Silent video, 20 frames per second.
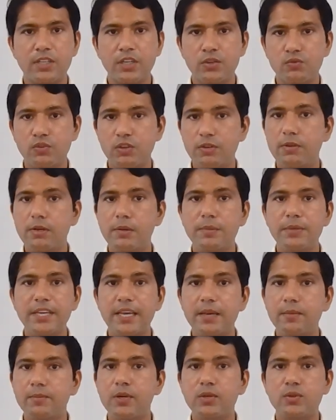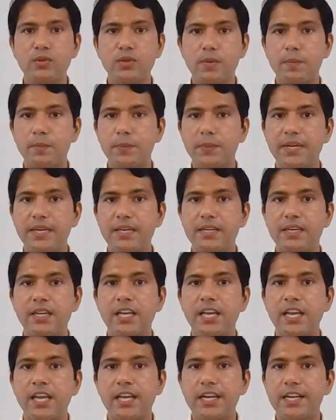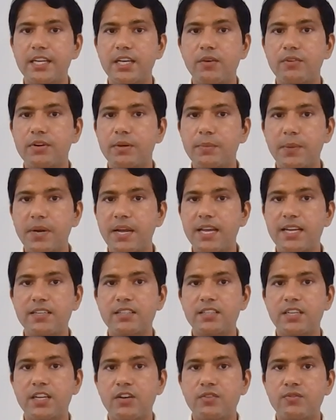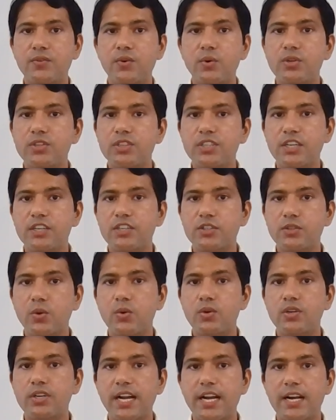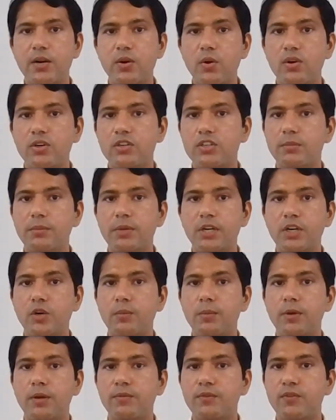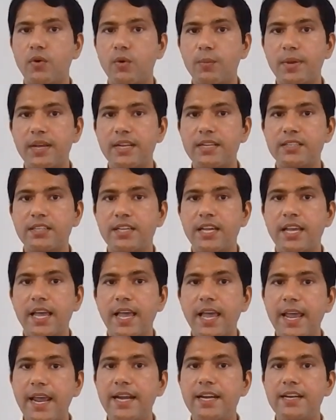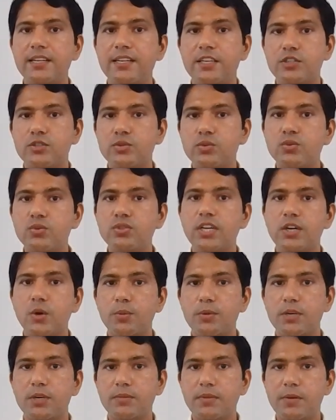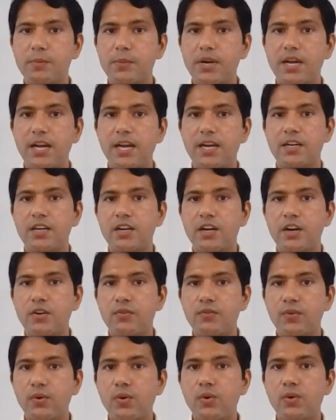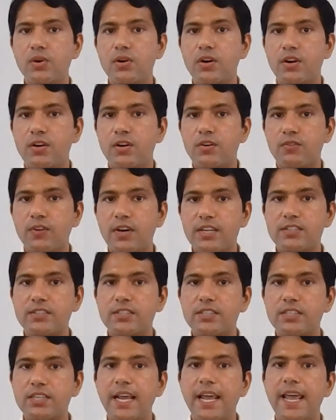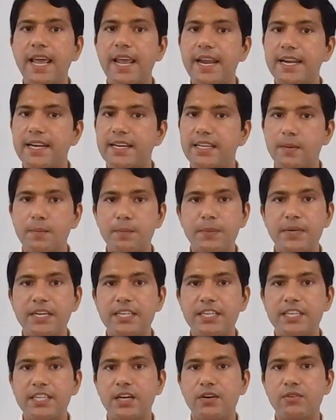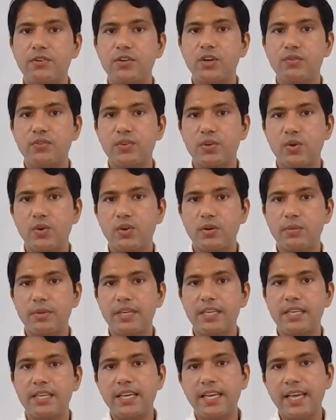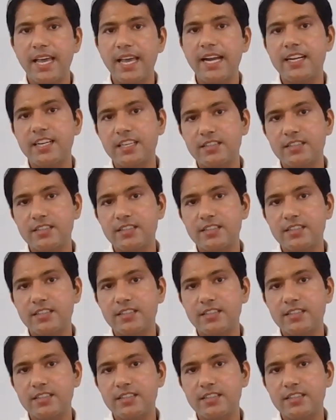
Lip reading: We will be able to compare recovery plans for their short and long-term economic performance and choose an optimal plan for faster and complete recovery of economy and